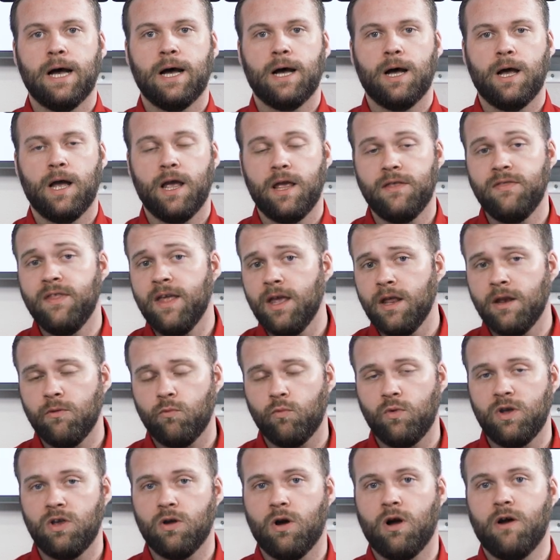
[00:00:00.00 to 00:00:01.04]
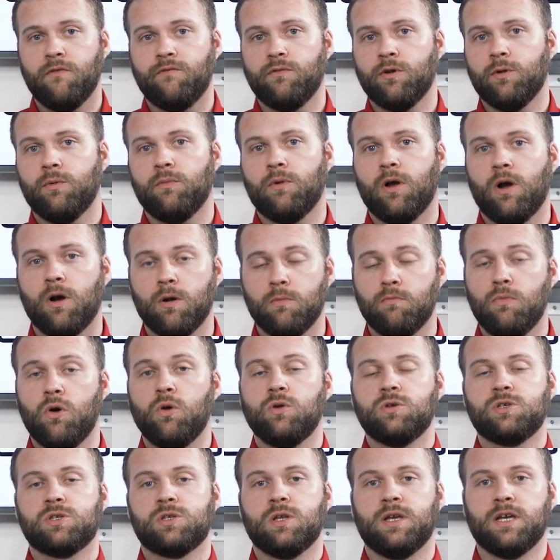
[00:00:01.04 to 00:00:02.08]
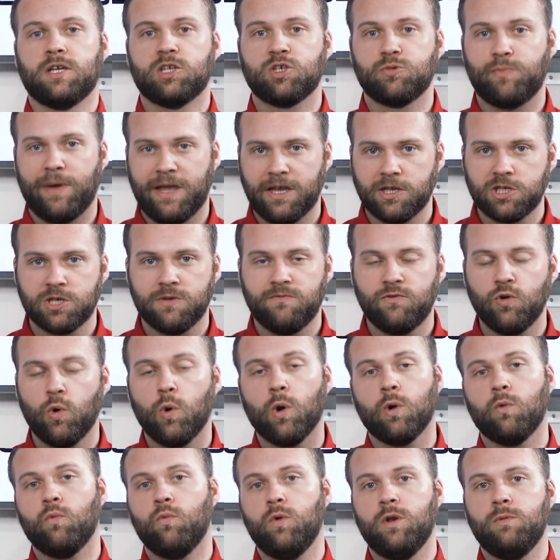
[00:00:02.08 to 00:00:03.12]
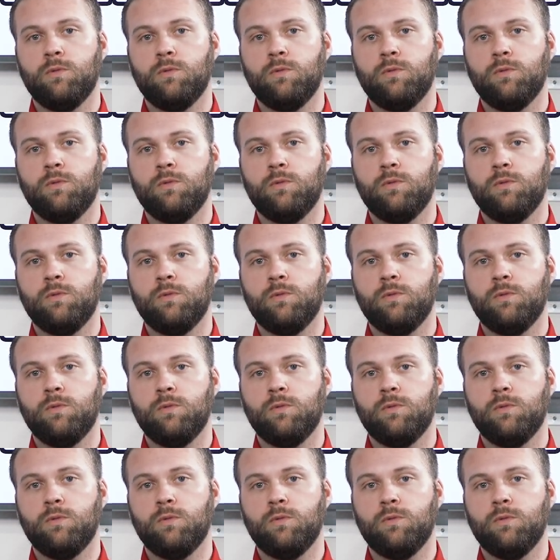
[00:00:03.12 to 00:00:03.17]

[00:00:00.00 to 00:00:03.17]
And then we offer our most expansive door